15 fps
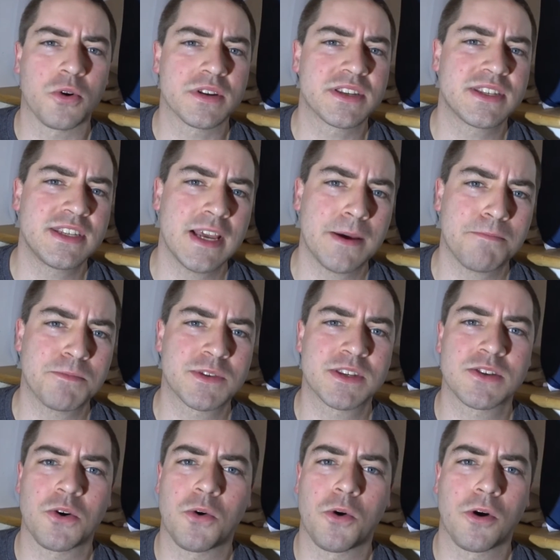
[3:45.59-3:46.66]

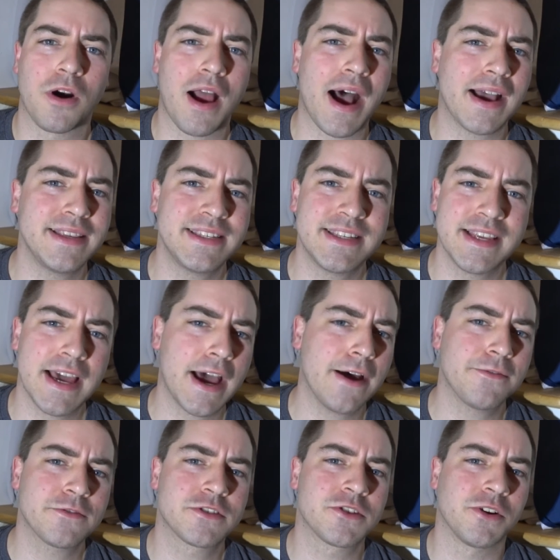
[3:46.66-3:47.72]
SIPs or
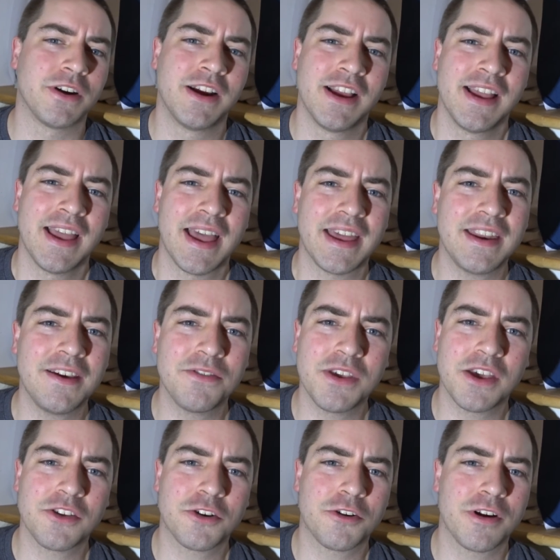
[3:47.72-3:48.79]
ICFs or any of
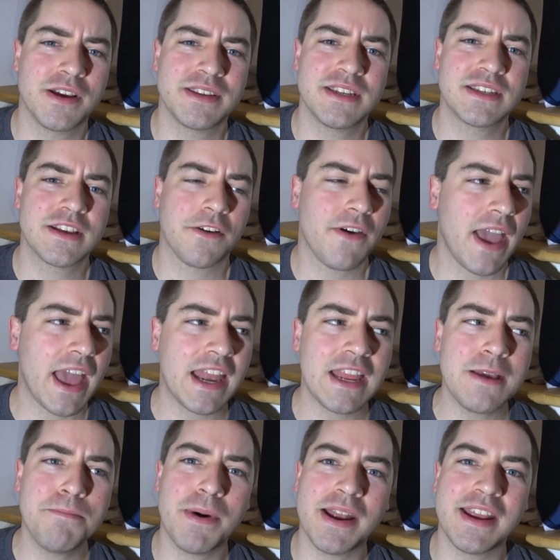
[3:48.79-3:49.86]
the other crazy stuff.
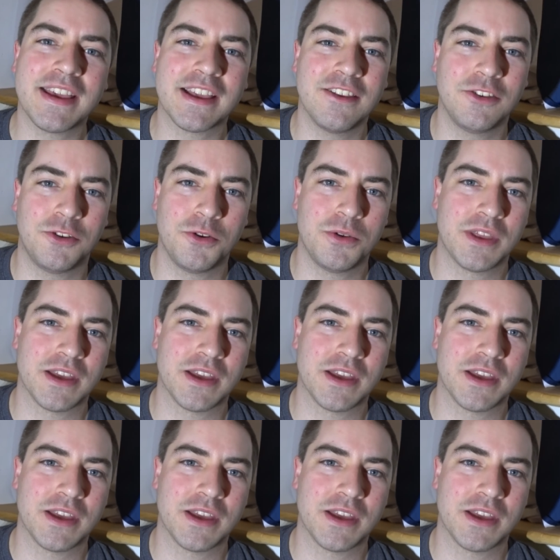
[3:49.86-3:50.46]
Anybody can do